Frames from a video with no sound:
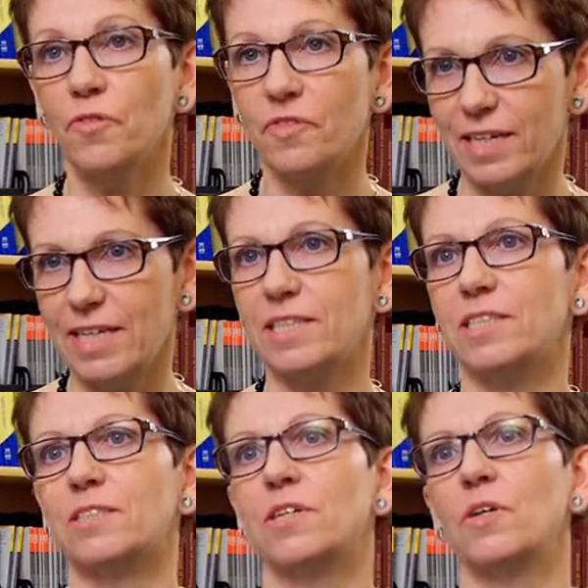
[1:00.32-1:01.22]
not the
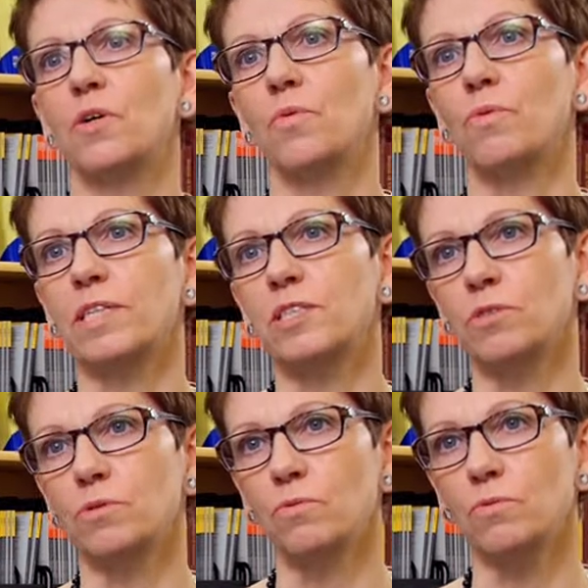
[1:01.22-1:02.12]
least, when
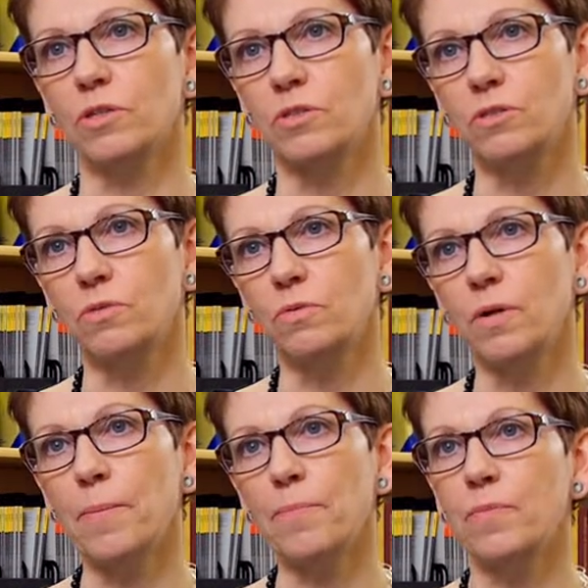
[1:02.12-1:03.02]
you want
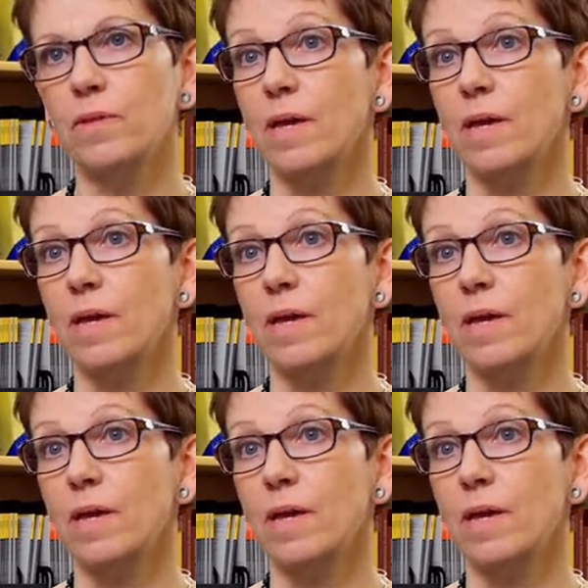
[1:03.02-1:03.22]
to